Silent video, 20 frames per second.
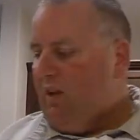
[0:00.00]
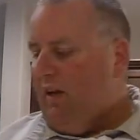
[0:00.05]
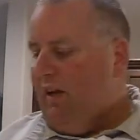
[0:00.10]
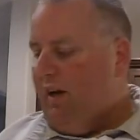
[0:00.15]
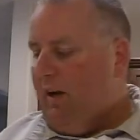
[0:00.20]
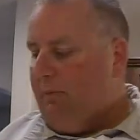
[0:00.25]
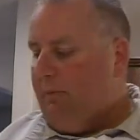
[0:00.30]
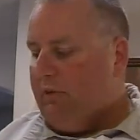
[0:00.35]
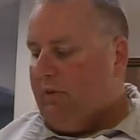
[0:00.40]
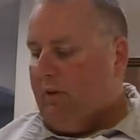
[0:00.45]

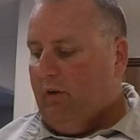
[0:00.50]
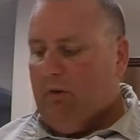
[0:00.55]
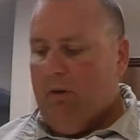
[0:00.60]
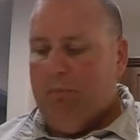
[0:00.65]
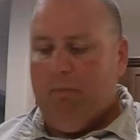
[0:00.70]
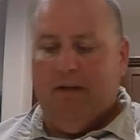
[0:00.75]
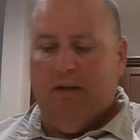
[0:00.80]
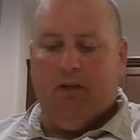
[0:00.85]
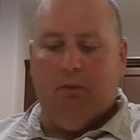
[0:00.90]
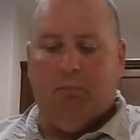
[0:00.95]
and I'm just gonna
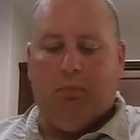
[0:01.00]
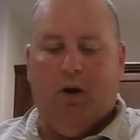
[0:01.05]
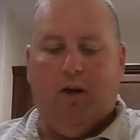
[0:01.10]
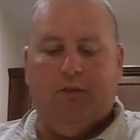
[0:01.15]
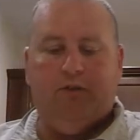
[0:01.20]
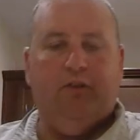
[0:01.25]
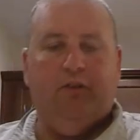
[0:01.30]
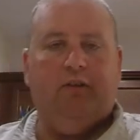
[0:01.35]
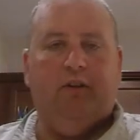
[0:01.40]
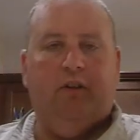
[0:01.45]
repeat the
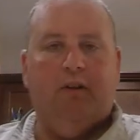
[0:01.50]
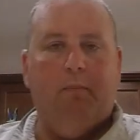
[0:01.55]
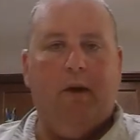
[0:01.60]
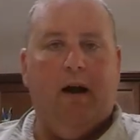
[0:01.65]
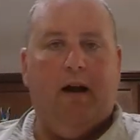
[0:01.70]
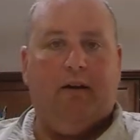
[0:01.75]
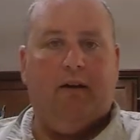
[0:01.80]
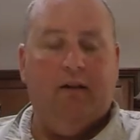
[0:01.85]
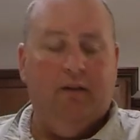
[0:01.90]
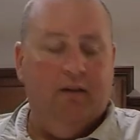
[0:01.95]
process on the
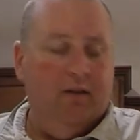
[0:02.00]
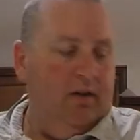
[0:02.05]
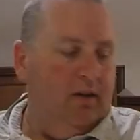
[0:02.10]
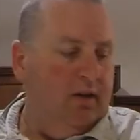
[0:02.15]
back.